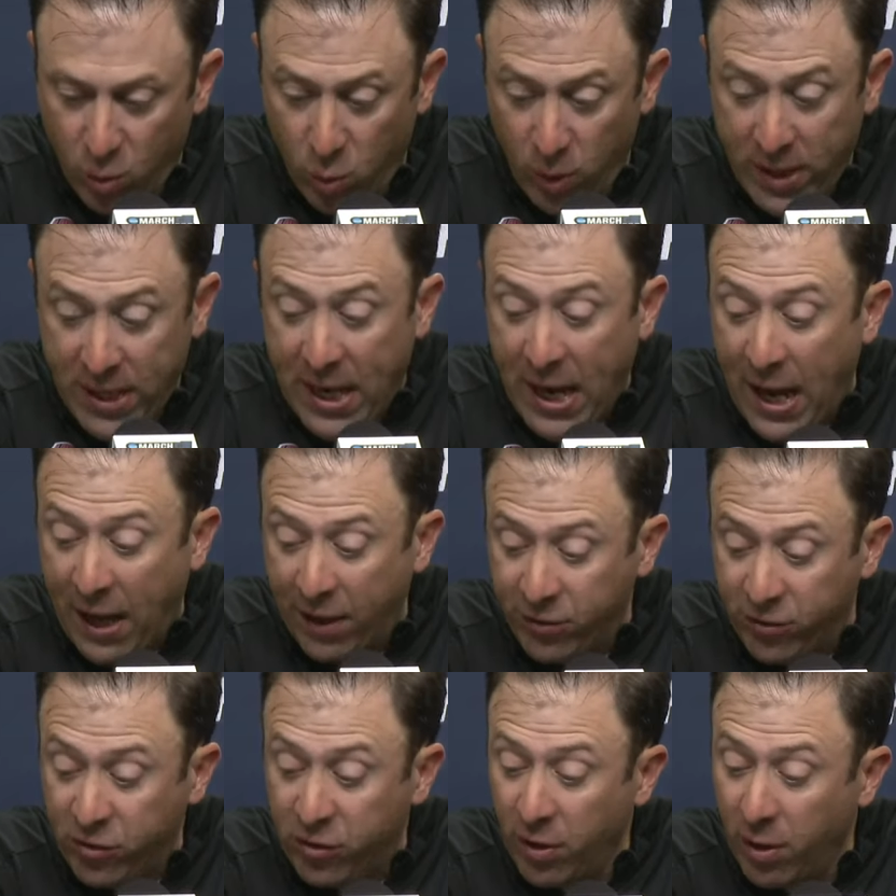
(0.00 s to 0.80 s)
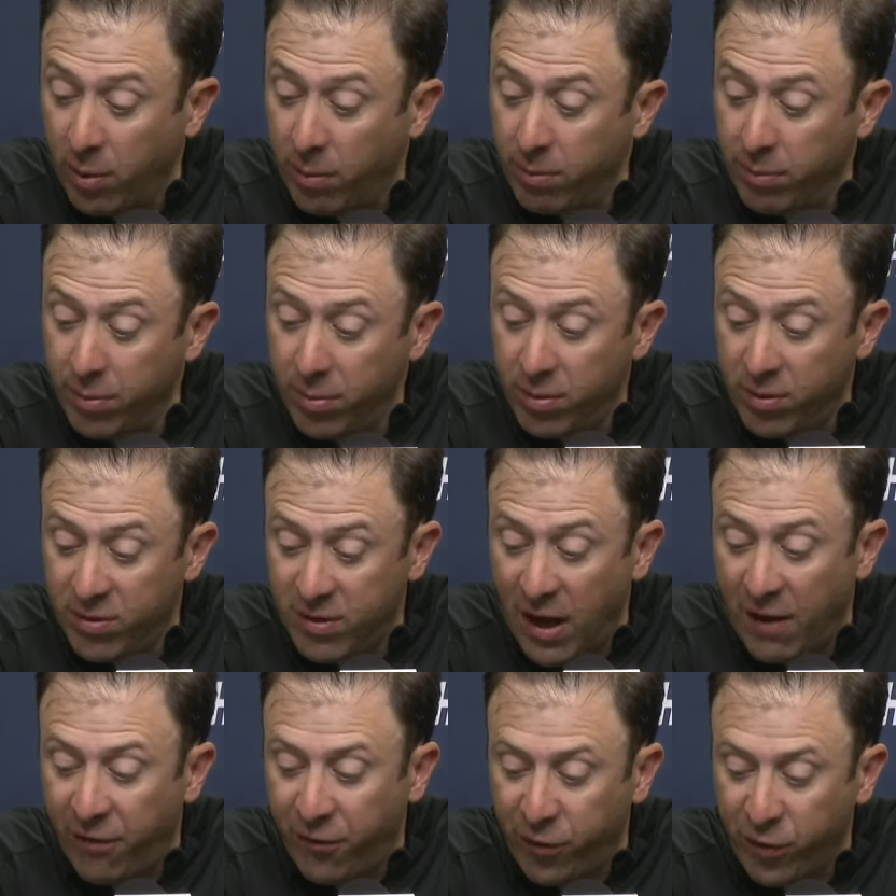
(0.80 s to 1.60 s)
We had
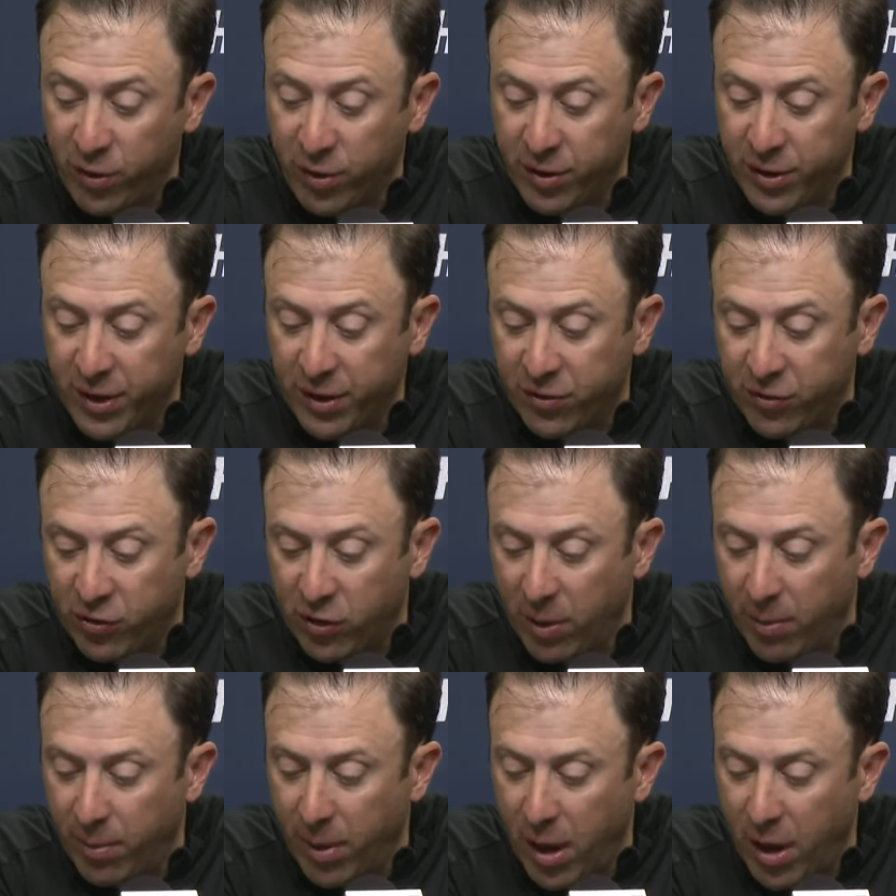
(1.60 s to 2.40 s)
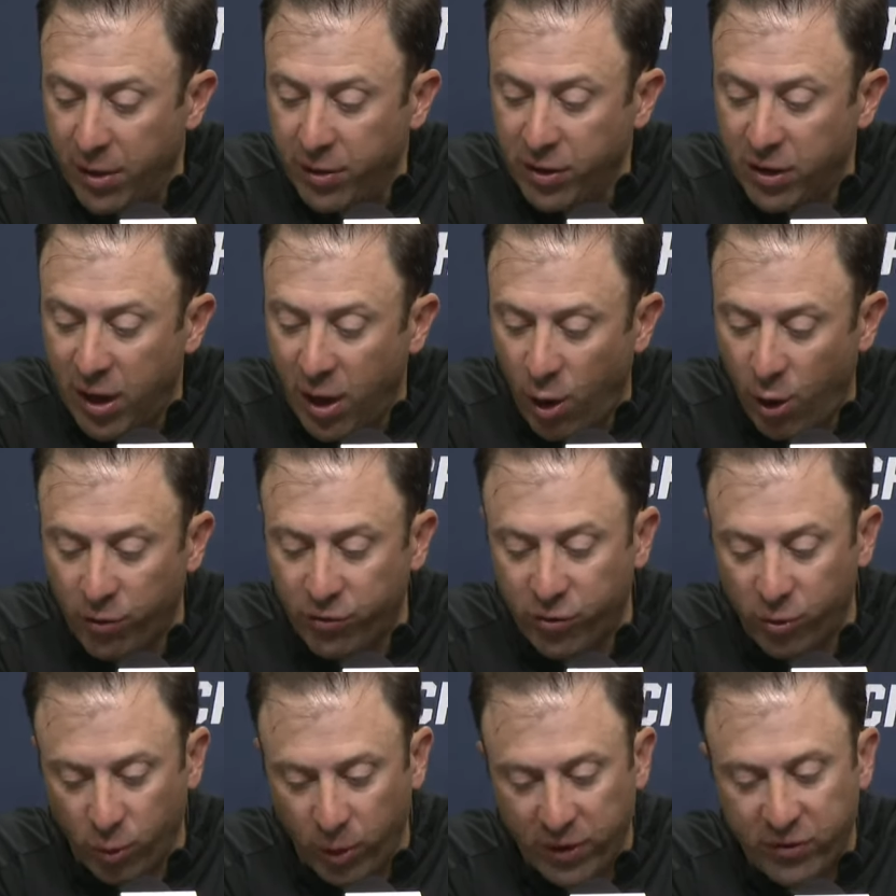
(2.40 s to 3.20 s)
definitely some
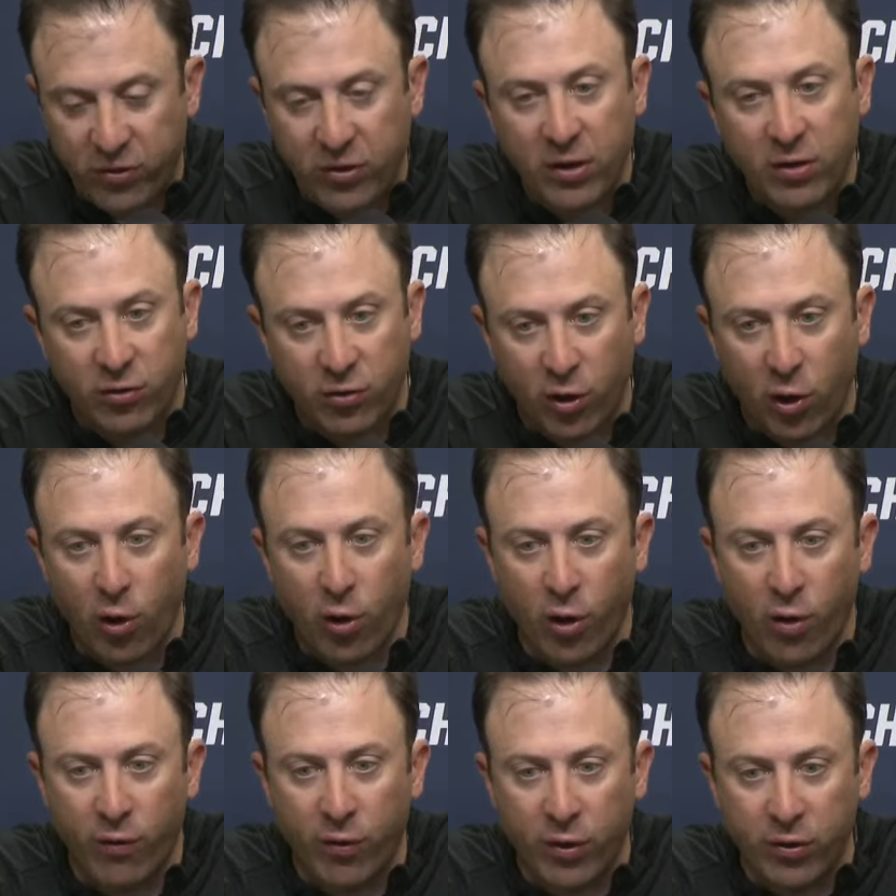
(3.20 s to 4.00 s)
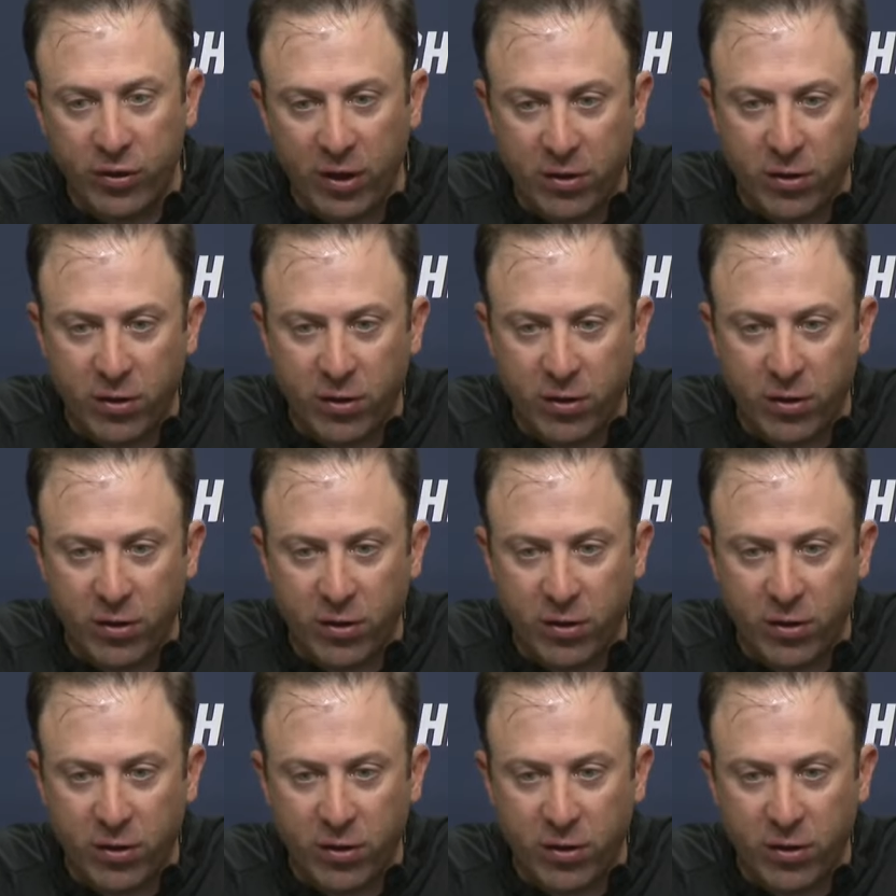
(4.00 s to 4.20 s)
uncharacteristic turnovers.